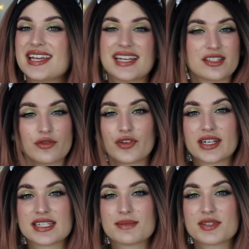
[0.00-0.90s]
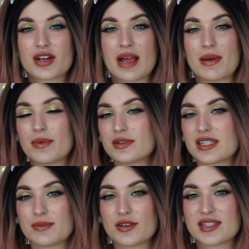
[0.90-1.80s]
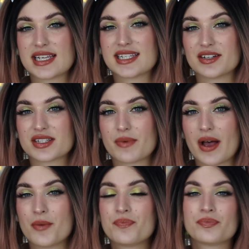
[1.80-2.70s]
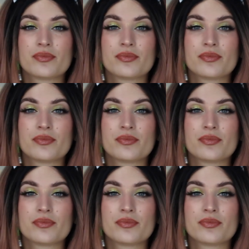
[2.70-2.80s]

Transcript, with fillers: And don't forget to subscribe. I'm posting most days here as well.